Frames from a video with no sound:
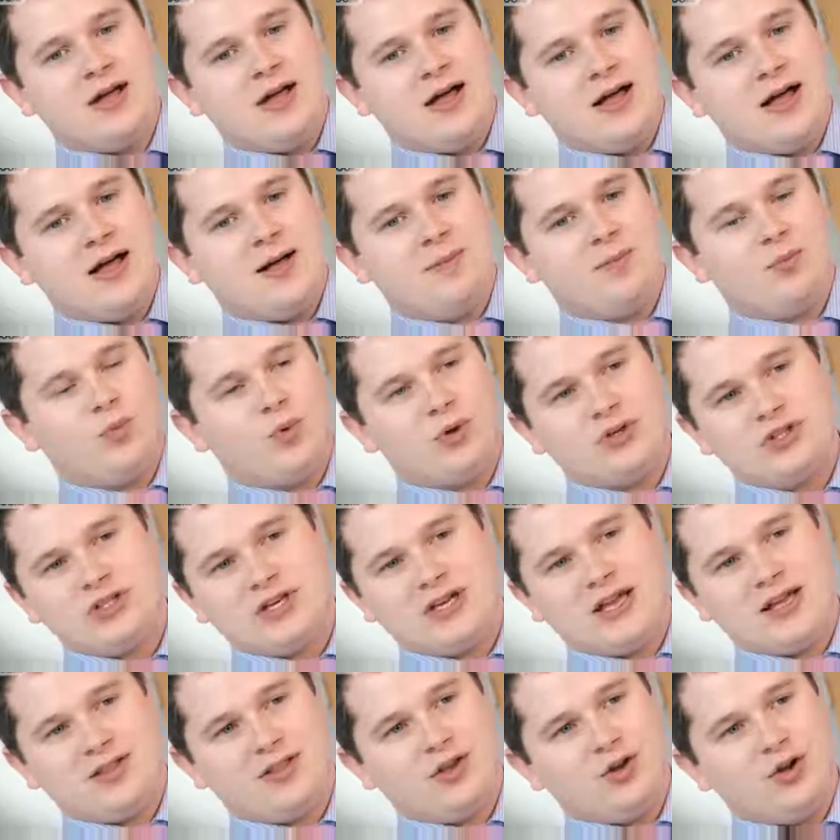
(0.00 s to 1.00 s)
Once you
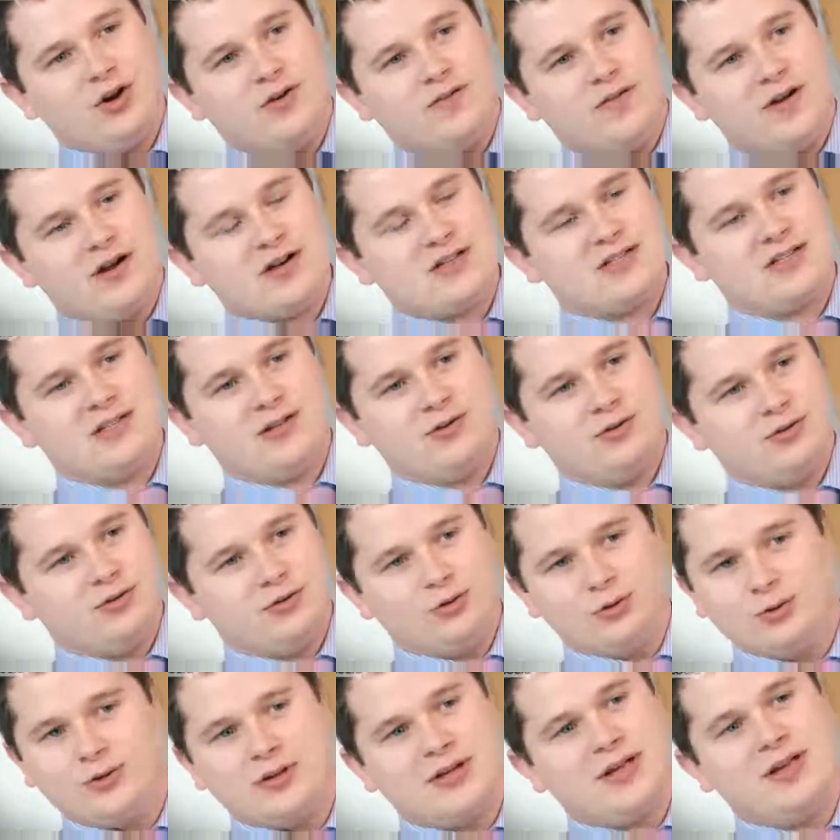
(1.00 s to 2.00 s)
get to university though,
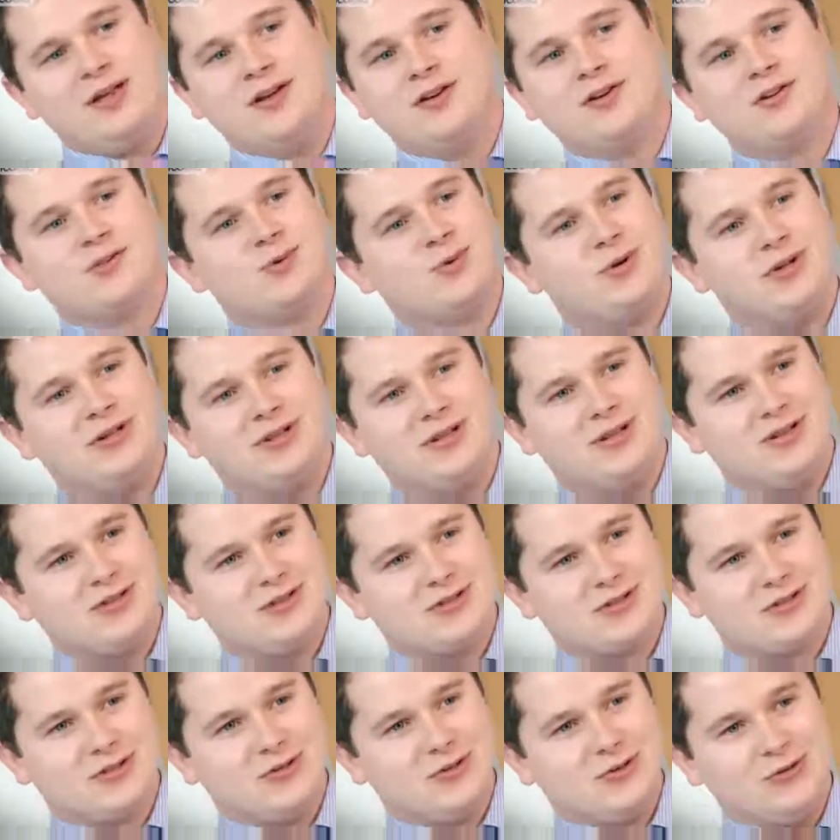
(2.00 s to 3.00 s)
no one cares what you did at
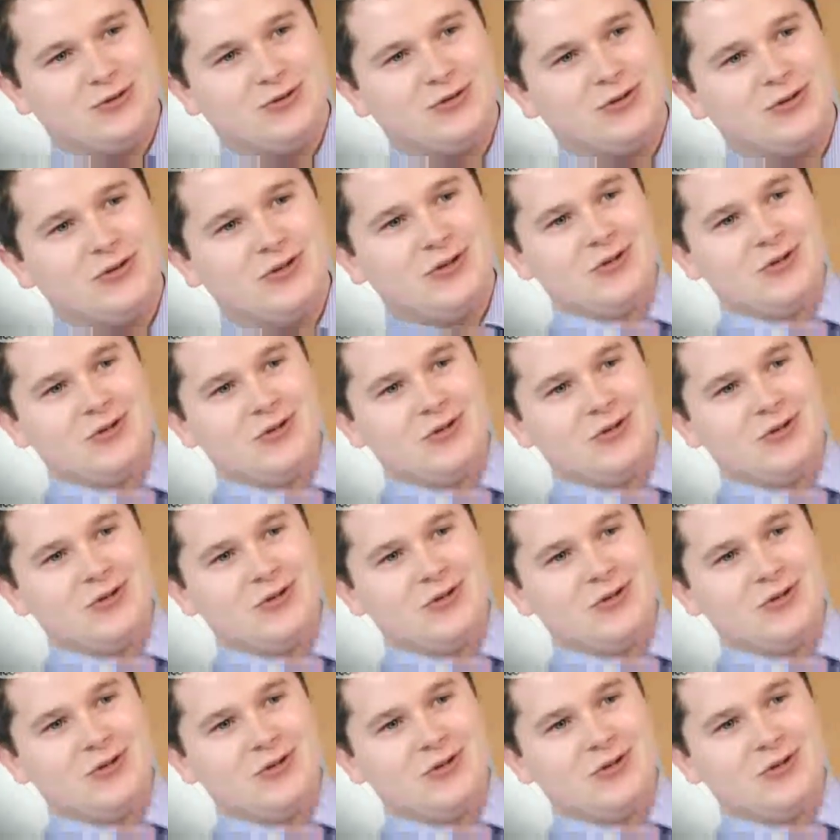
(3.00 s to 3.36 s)
school,